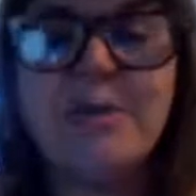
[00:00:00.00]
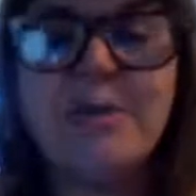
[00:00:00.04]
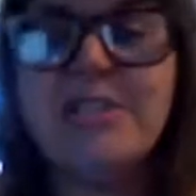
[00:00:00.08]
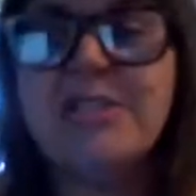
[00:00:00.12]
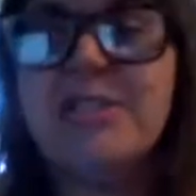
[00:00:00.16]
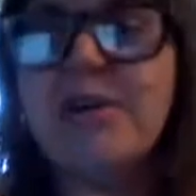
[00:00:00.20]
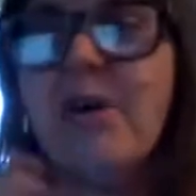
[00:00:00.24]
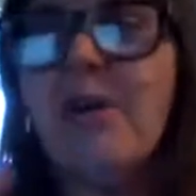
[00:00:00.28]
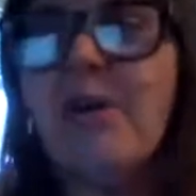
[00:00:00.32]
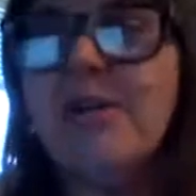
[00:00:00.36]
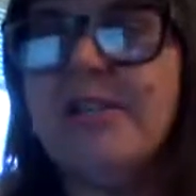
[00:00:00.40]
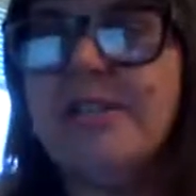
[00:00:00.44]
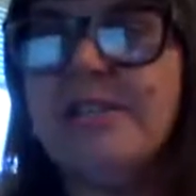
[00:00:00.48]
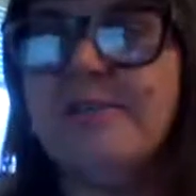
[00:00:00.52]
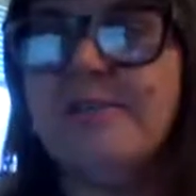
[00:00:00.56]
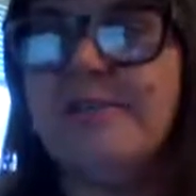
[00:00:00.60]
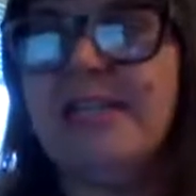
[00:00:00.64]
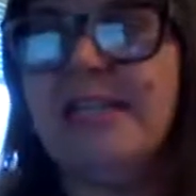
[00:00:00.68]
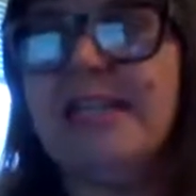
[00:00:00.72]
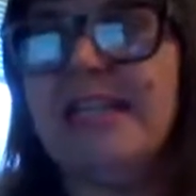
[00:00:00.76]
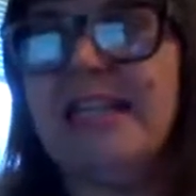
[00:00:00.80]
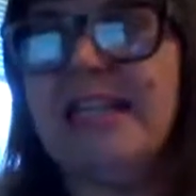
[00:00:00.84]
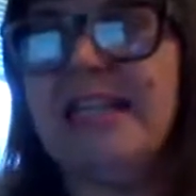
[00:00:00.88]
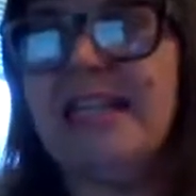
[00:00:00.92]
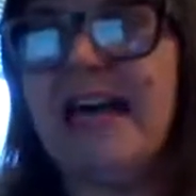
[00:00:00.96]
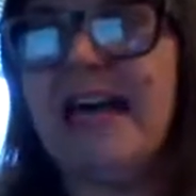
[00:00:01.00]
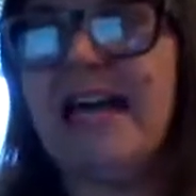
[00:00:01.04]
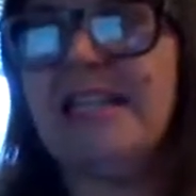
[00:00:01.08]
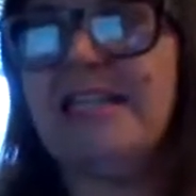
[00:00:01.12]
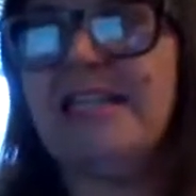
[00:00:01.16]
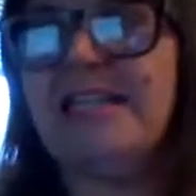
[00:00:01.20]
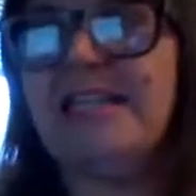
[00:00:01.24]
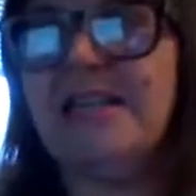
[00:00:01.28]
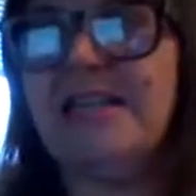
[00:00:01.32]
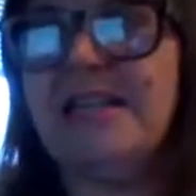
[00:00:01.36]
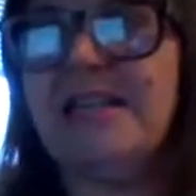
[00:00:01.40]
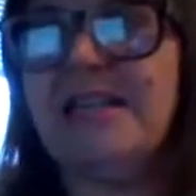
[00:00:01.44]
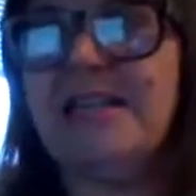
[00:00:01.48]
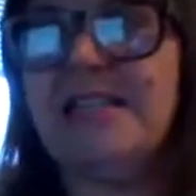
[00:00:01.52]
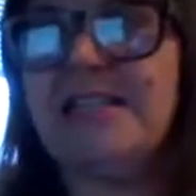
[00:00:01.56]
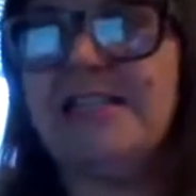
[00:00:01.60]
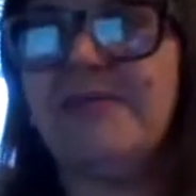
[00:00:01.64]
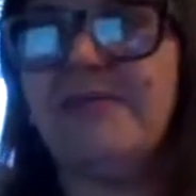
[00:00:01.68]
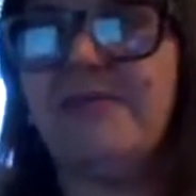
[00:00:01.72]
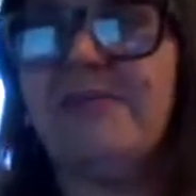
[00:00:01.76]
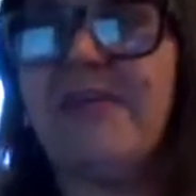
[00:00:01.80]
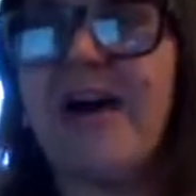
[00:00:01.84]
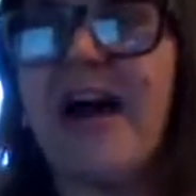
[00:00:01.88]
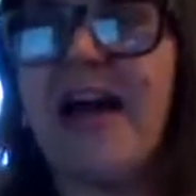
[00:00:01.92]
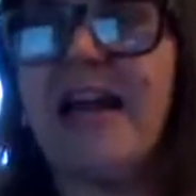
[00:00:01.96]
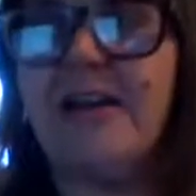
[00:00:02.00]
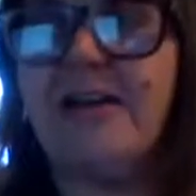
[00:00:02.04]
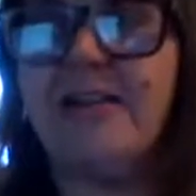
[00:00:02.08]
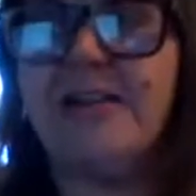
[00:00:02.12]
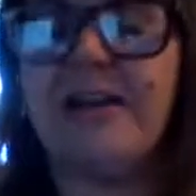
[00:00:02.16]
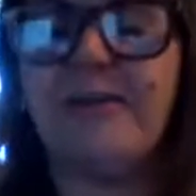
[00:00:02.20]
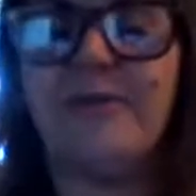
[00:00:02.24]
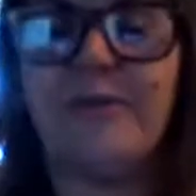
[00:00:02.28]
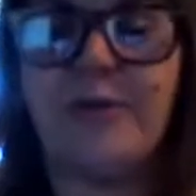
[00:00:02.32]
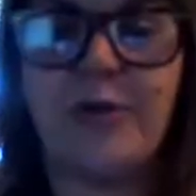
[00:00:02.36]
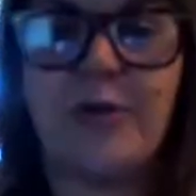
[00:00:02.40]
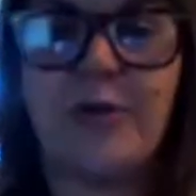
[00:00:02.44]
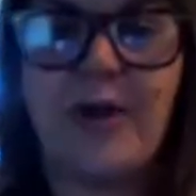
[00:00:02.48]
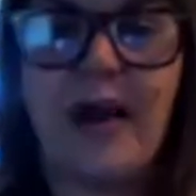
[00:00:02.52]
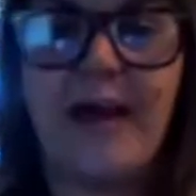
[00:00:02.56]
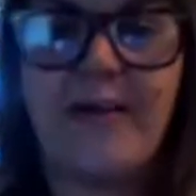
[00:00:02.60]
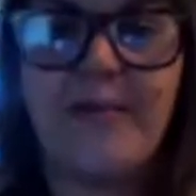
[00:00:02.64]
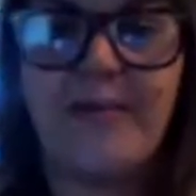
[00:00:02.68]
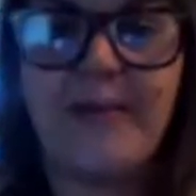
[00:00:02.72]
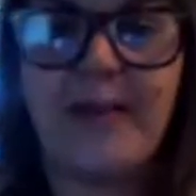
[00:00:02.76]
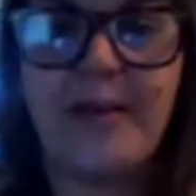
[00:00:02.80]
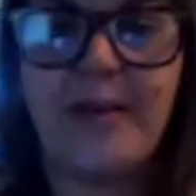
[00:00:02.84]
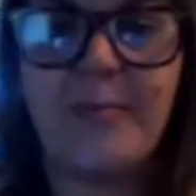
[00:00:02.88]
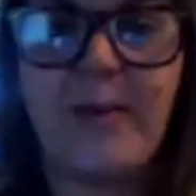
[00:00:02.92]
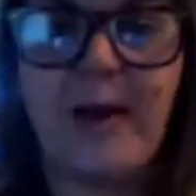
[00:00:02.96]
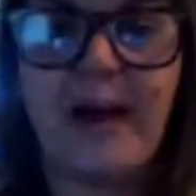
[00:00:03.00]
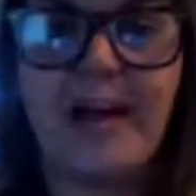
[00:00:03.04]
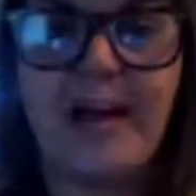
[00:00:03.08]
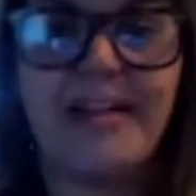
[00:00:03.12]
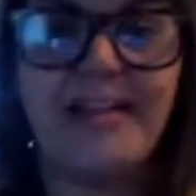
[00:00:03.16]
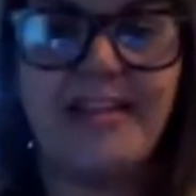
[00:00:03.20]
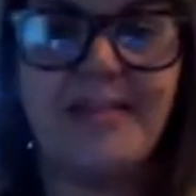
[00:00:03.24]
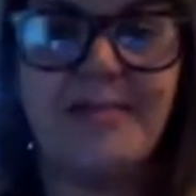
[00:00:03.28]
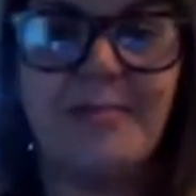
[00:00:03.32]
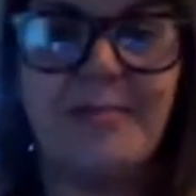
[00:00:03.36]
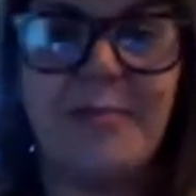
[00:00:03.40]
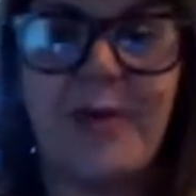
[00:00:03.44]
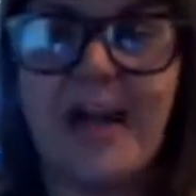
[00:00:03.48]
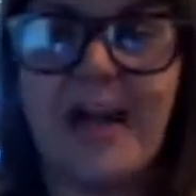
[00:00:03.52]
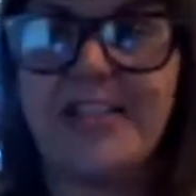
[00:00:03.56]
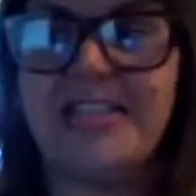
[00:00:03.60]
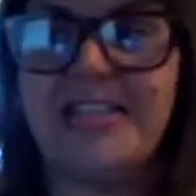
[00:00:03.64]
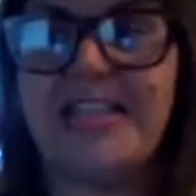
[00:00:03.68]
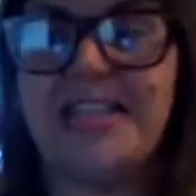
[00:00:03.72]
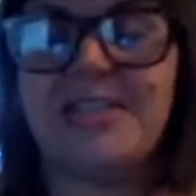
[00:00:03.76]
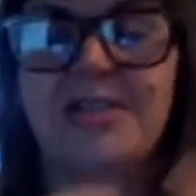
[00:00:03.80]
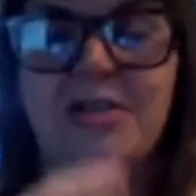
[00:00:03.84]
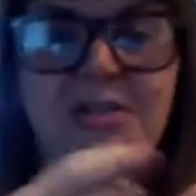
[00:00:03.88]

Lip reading: which ultimately led to this final infographic project.